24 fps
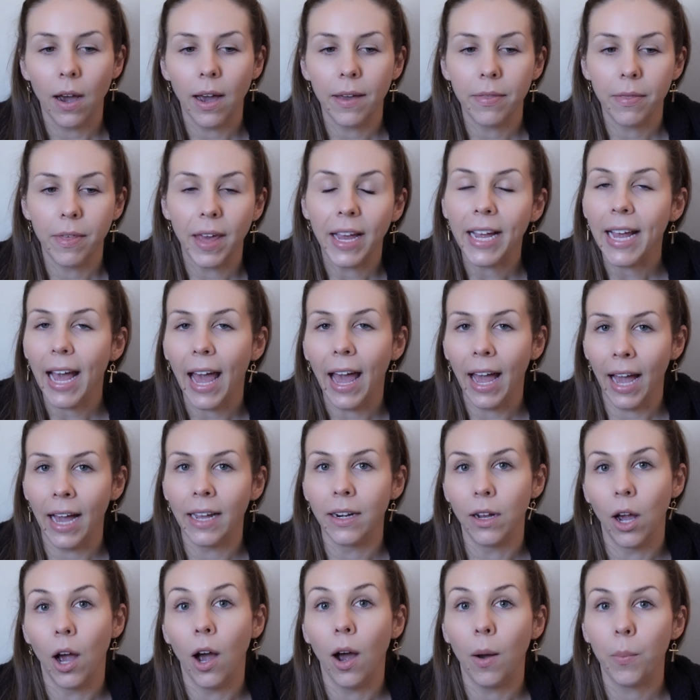they
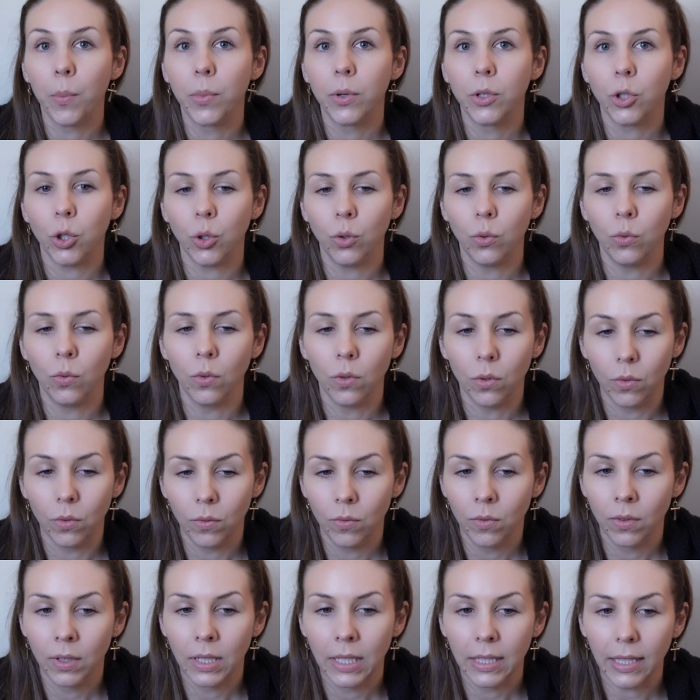add up to
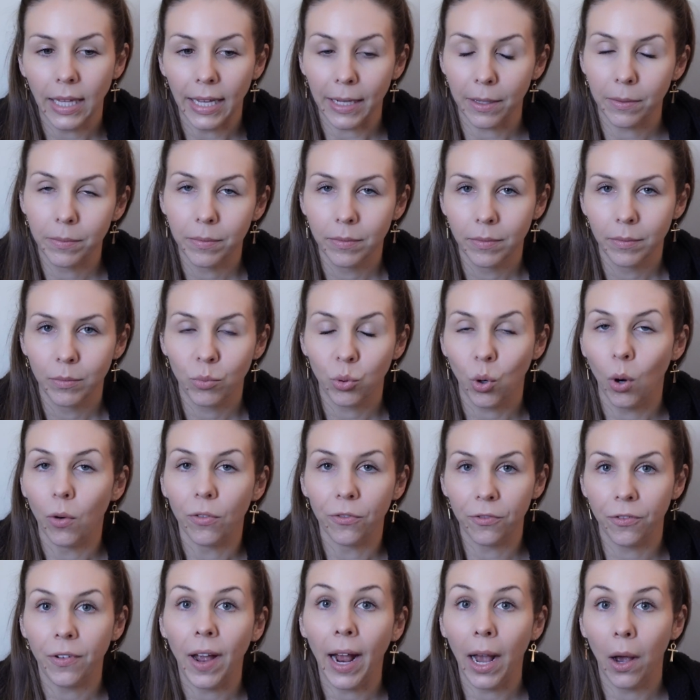like
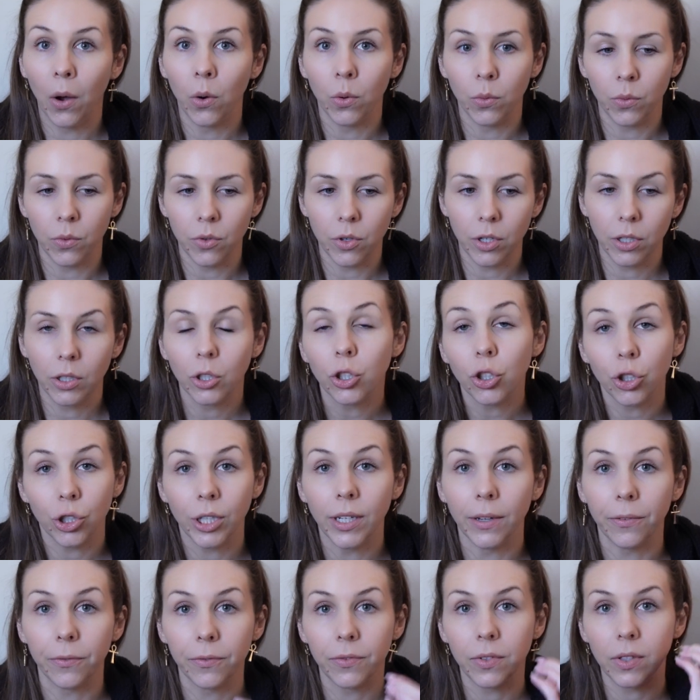profound
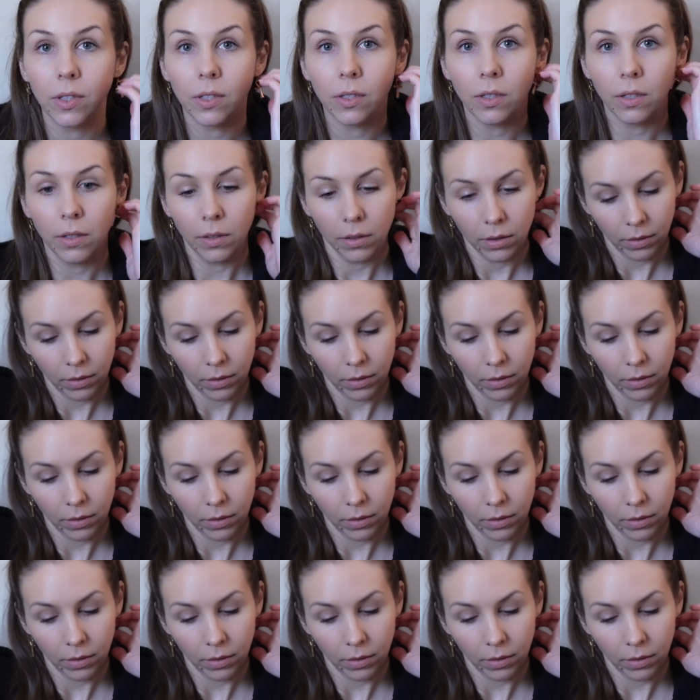shifts.